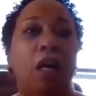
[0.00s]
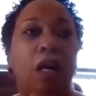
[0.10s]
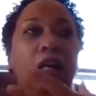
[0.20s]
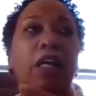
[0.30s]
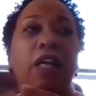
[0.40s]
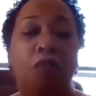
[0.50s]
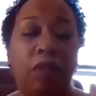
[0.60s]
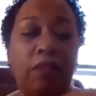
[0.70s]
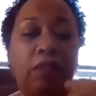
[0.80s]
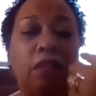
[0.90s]
uh, it
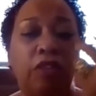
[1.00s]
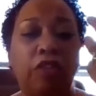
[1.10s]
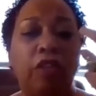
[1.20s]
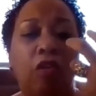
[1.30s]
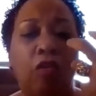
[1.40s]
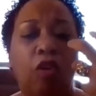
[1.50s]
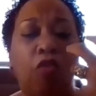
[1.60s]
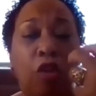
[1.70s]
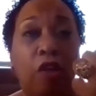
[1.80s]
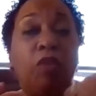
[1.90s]
was, you
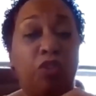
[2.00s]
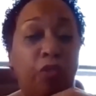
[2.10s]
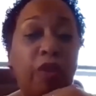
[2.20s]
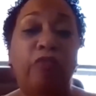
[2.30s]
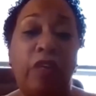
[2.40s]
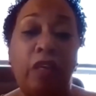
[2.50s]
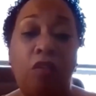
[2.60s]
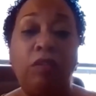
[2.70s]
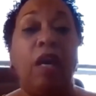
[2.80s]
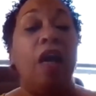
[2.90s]
know, it was
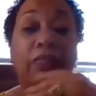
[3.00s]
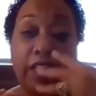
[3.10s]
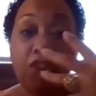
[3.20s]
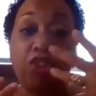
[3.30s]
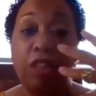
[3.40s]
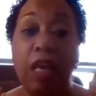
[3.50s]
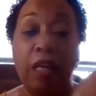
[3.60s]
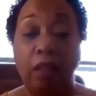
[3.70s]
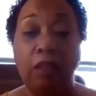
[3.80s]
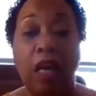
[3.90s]
revealed that she
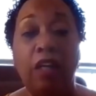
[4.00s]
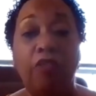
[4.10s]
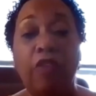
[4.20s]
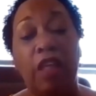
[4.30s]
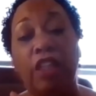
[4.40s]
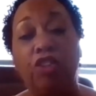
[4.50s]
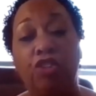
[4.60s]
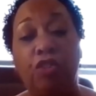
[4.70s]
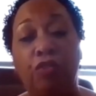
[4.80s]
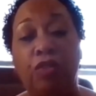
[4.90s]
had a lot of
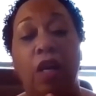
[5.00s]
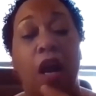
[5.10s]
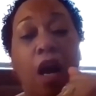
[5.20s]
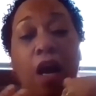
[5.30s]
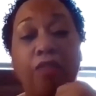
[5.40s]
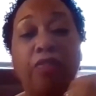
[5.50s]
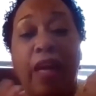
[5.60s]
issues uh,